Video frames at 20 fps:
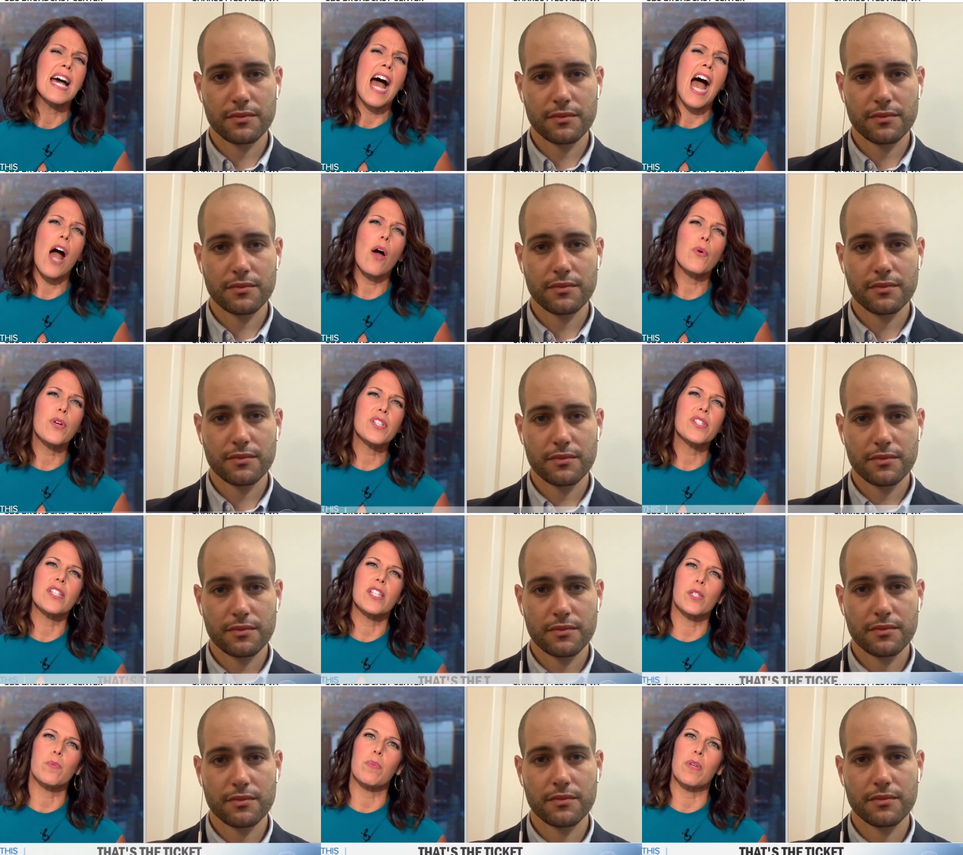Speaker 1: How is
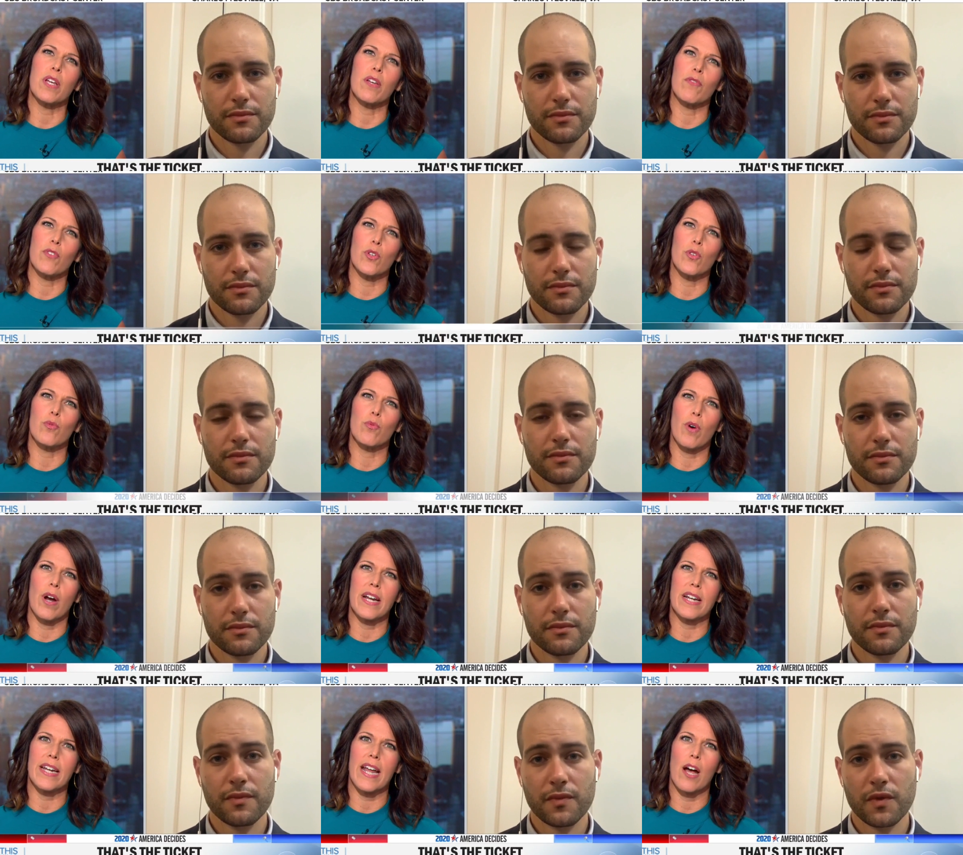this being viewed
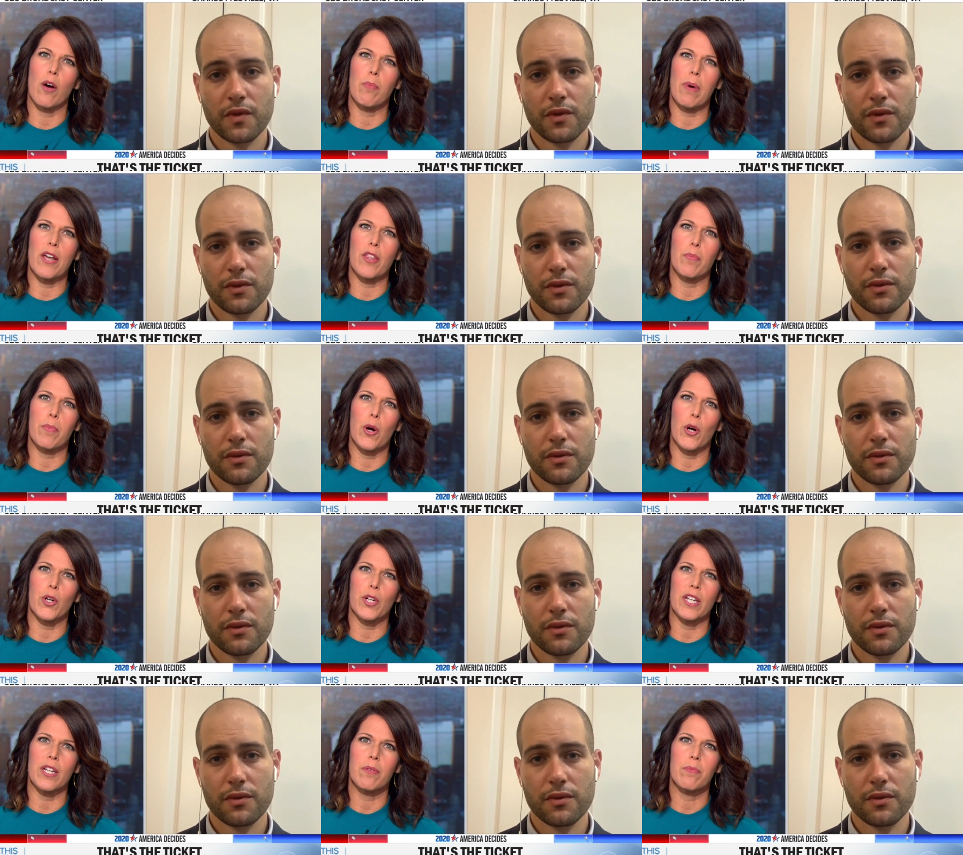right now by the
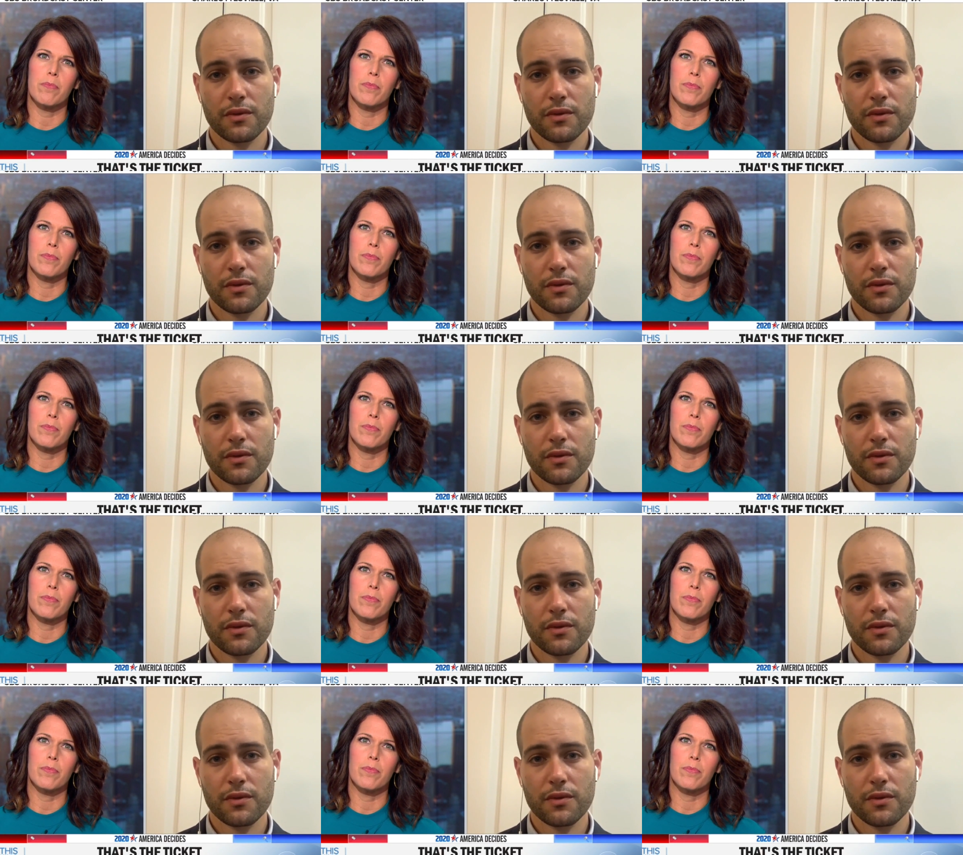party?